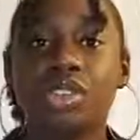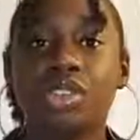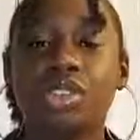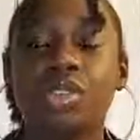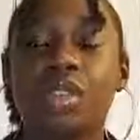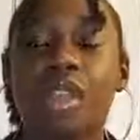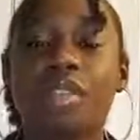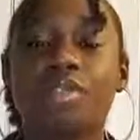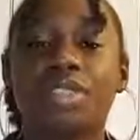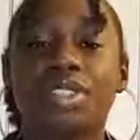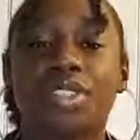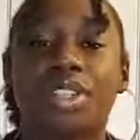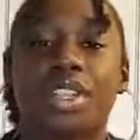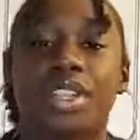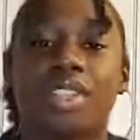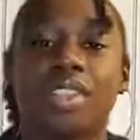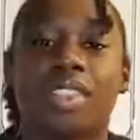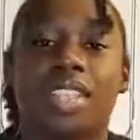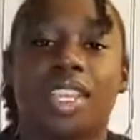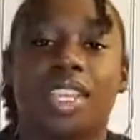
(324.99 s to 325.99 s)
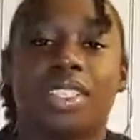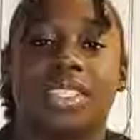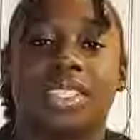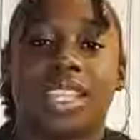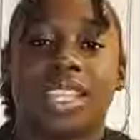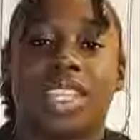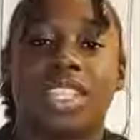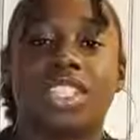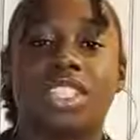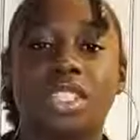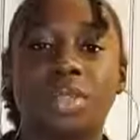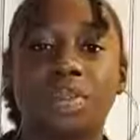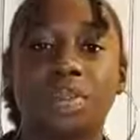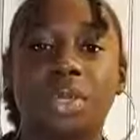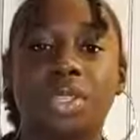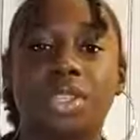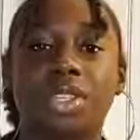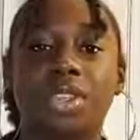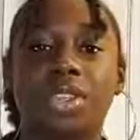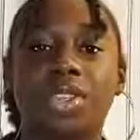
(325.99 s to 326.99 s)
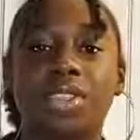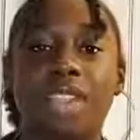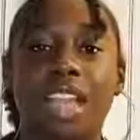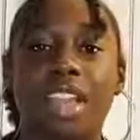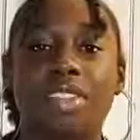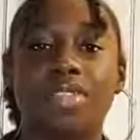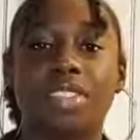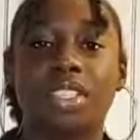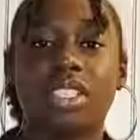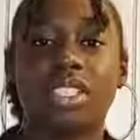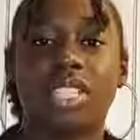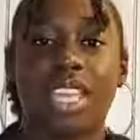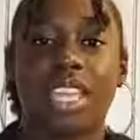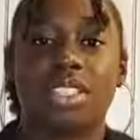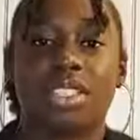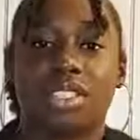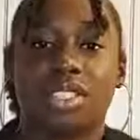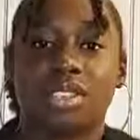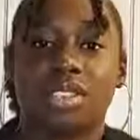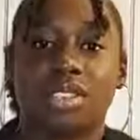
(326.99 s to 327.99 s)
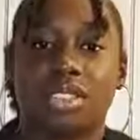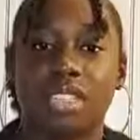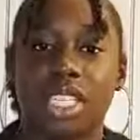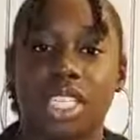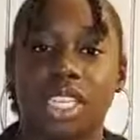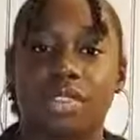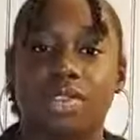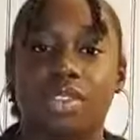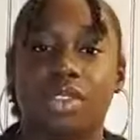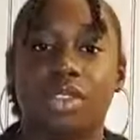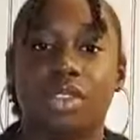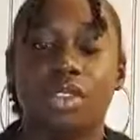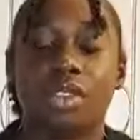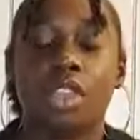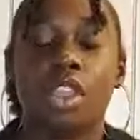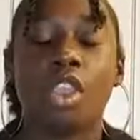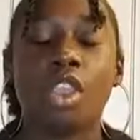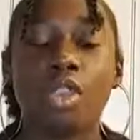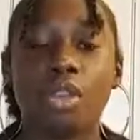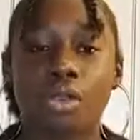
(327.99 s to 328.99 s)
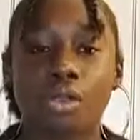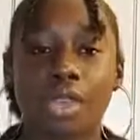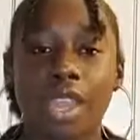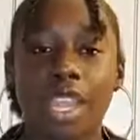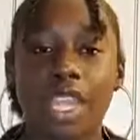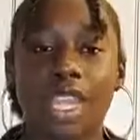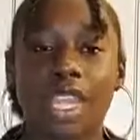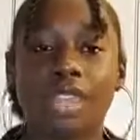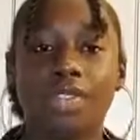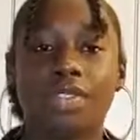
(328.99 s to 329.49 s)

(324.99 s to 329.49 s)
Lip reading: You have certain things that He just puts in your life to test you, to see if you're ready,